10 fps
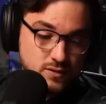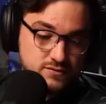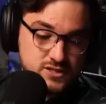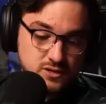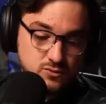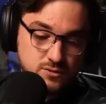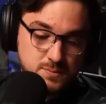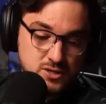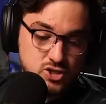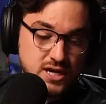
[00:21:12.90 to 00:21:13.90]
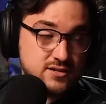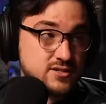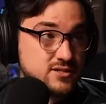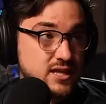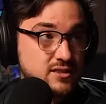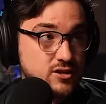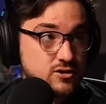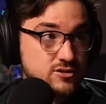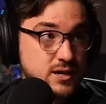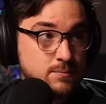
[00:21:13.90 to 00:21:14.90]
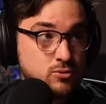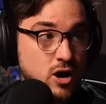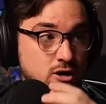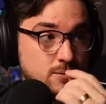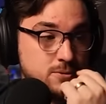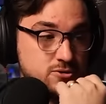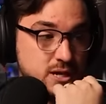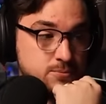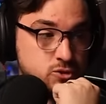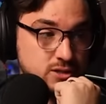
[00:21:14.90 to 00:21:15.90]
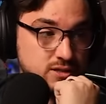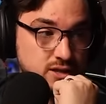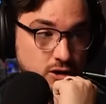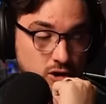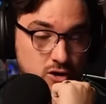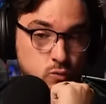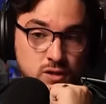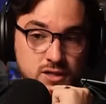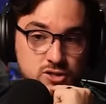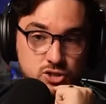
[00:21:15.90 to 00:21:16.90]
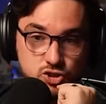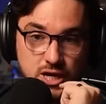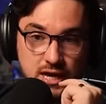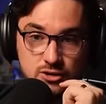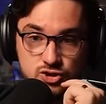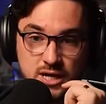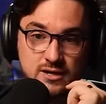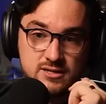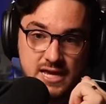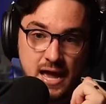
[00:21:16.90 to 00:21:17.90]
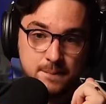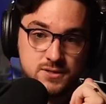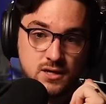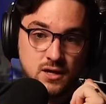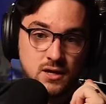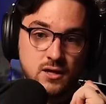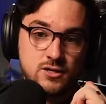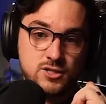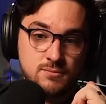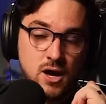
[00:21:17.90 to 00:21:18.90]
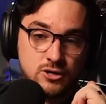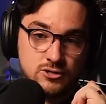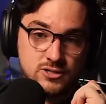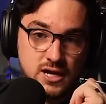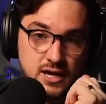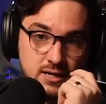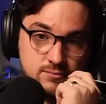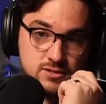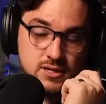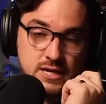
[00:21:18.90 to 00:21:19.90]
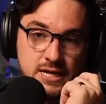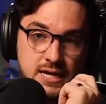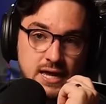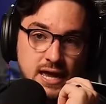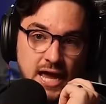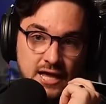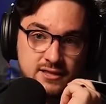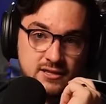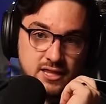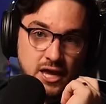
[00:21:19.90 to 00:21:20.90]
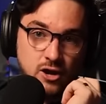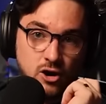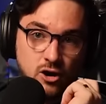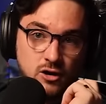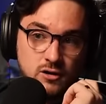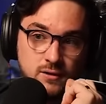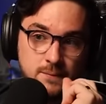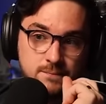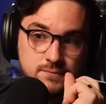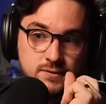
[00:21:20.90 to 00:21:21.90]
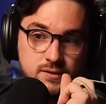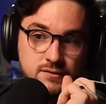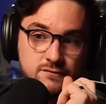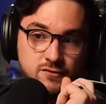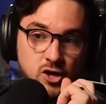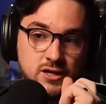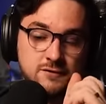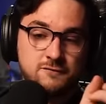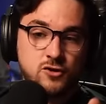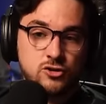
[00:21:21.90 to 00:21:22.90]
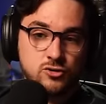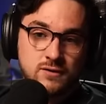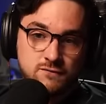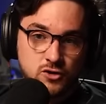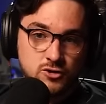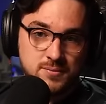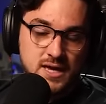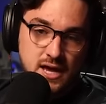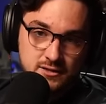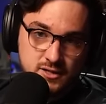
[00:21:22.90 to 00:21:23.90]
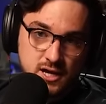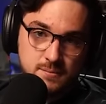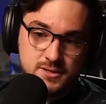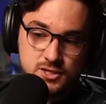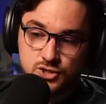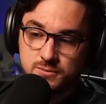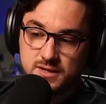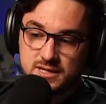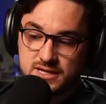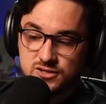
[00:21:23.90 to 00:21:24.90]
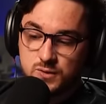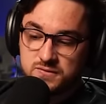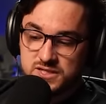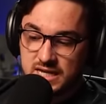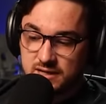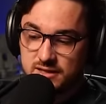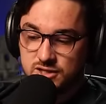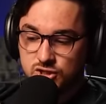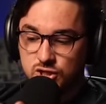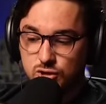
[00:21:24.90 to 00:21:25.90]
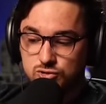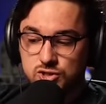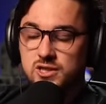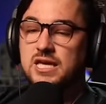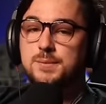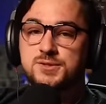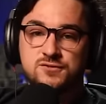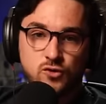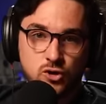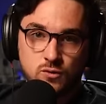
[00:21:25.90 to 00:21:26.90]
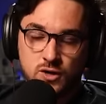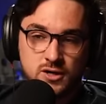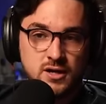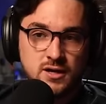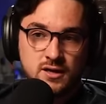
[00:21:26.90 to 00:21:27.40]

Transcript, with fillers: we've seen with B G S is that there is a broader perception that they are unwilling to change and adapt to modern times, and that they are falling further and further behind the competition. Because as we've seen, these huge leaps forward,